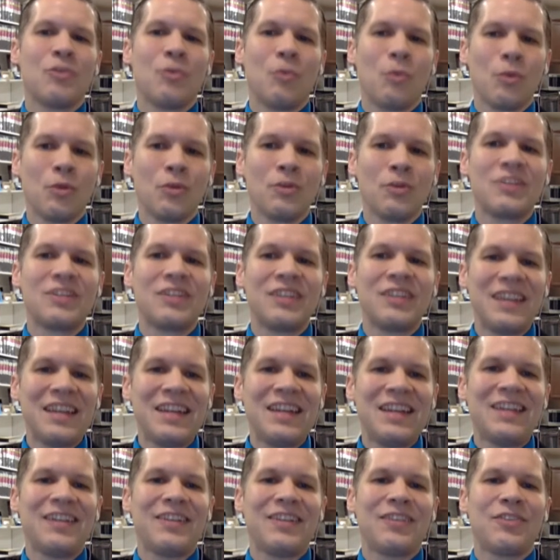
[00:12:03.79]
the world's
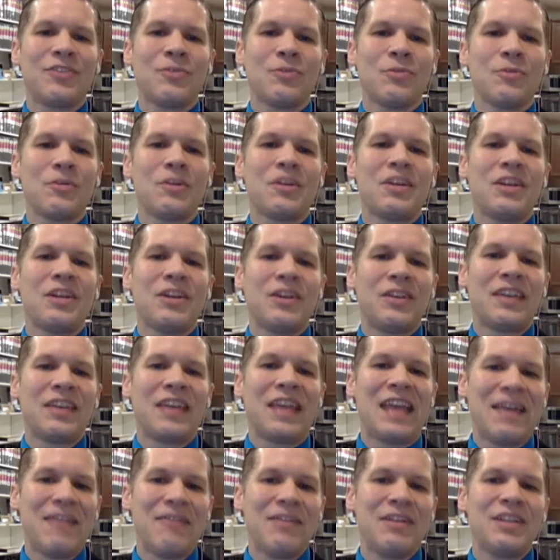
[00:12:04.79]
leading authority on
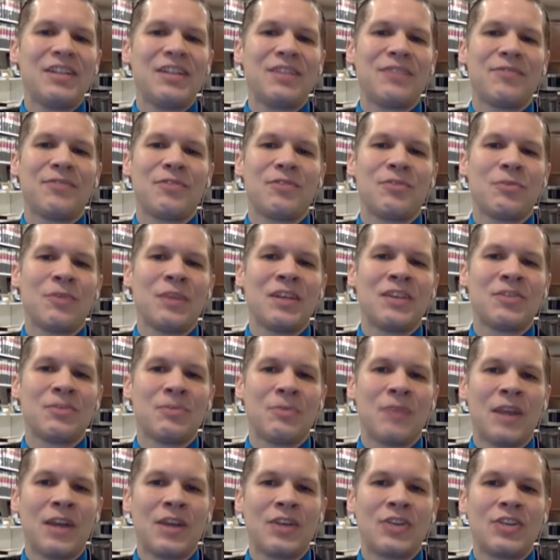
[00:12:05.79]
the evidence for the
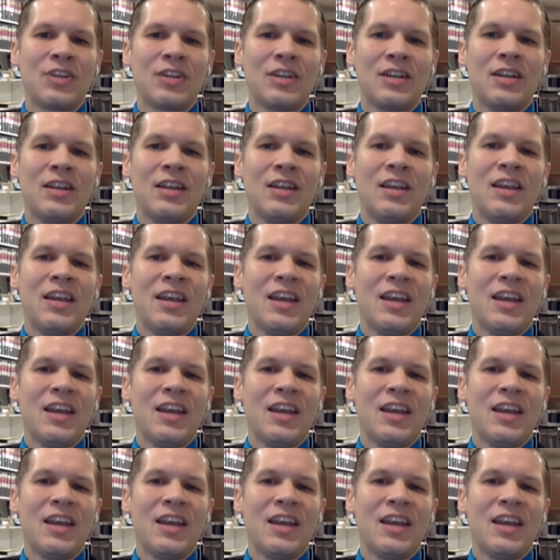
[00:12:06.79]
resurrection.